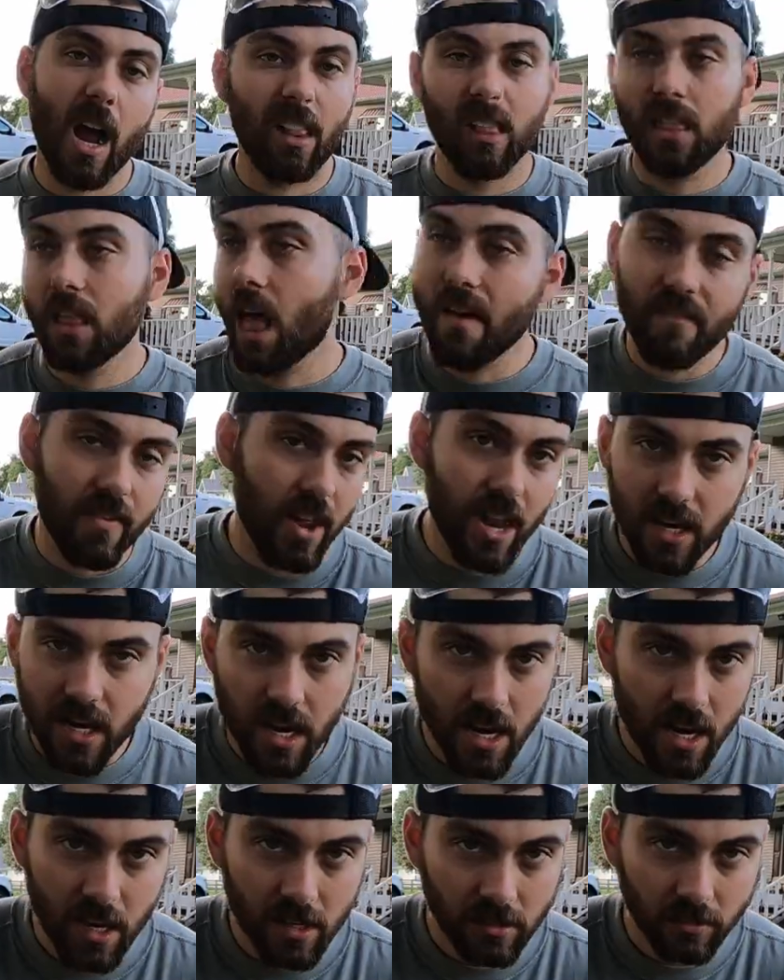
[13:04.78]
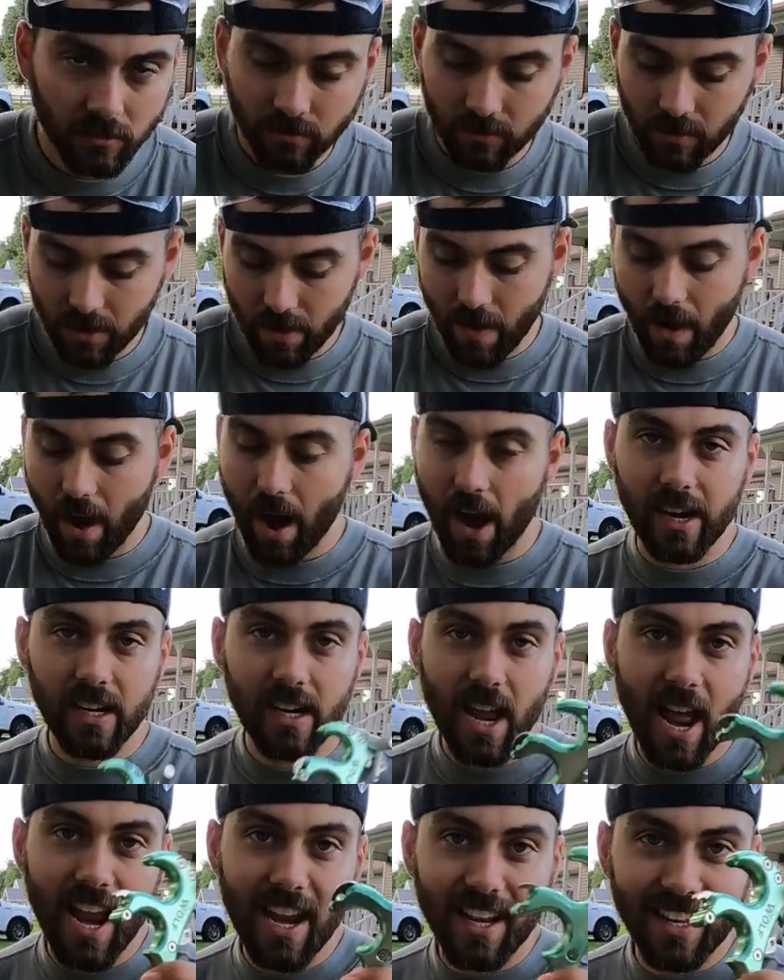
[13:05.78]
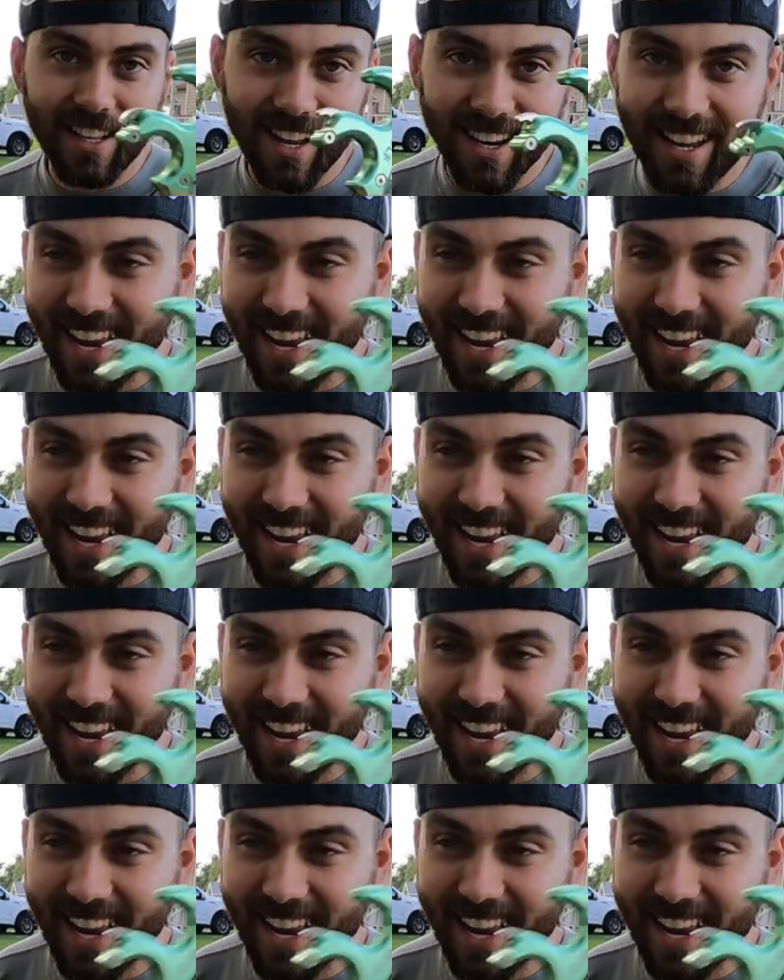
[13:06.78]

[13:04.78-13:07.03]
I love it. I hate